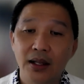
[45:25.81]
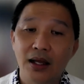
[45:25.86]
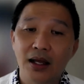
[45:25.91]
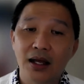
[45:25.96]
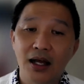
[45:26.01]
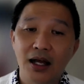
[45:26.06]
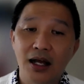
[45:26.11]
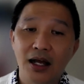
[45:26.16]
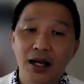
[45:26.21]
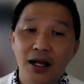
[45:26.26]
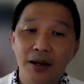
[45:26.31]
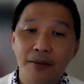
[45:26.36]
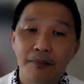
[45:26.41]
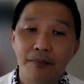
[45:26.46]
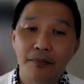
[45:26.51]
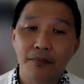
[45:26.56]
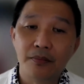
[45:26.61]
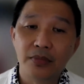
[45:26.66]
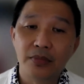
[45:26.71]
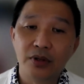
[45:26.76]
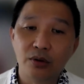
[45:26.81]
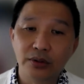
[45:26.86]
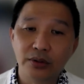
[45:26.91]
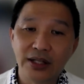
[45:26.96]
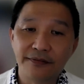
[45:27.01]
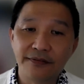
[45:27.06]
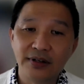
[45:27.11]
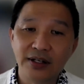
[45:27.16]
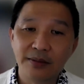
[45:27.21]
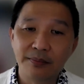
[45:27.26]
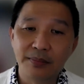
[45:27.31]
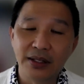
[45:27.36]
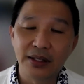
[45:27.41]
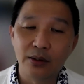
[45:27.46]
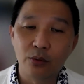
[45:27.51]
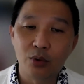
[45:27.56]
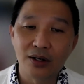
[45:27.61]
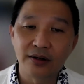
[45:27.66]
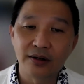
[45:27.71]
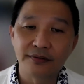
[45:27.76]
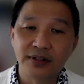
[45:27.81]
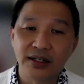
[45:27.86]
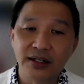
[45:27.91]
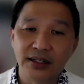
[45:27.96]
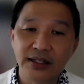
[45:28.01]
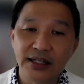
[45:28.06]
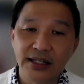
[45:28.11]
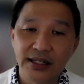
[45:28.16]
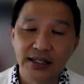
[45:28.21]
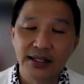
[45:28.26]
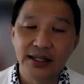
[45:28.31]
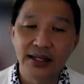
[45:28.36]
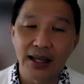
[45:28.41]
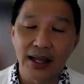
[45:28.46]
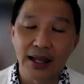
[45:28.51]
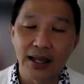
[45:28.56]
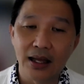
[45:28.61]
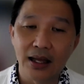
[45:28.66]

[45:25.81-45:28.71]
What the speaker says: It will definitely be one of the key